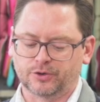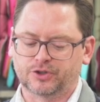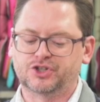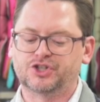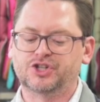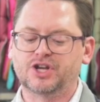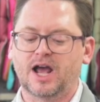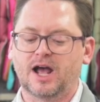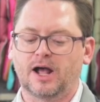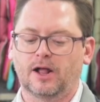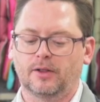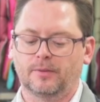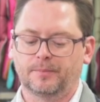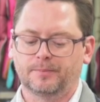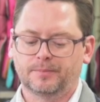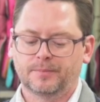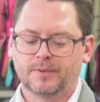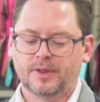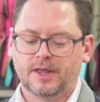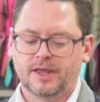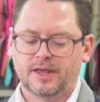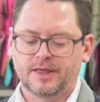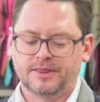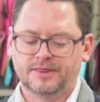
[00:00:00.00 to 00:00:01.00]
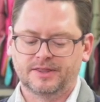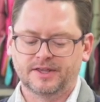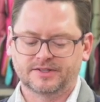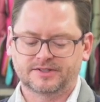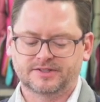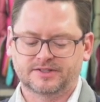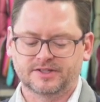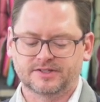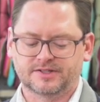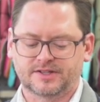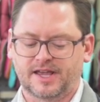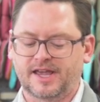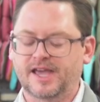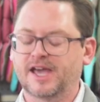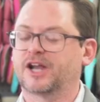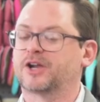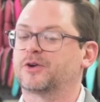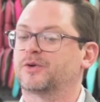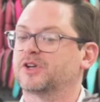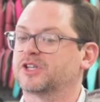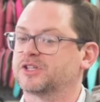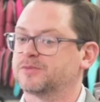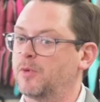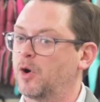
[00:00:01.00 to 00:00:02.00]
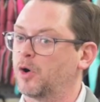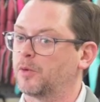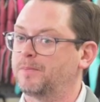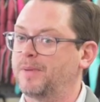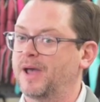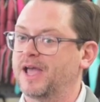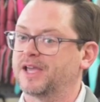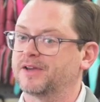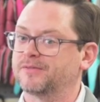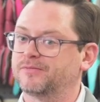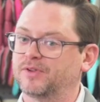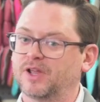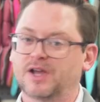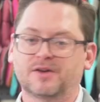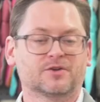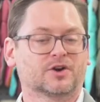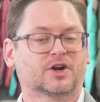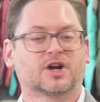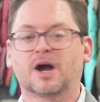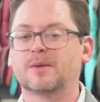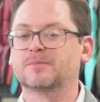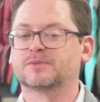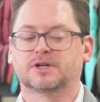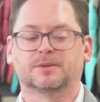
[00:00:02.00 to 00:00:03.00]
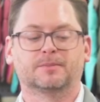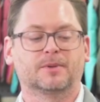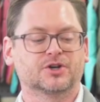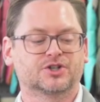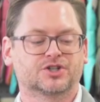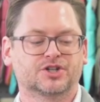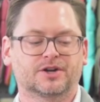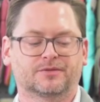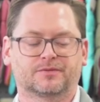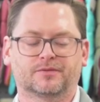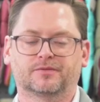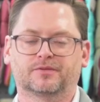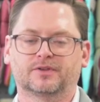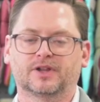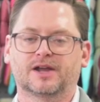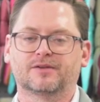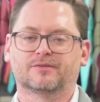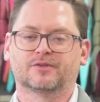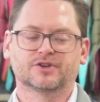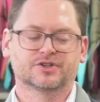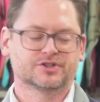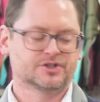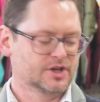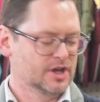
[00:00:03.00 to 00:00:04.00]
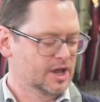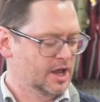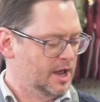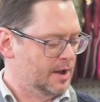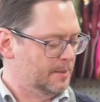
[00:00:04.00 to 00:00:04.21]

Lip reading: gel. This is a hickory smoked bacon flavor. It comes in a bunch of different flavors.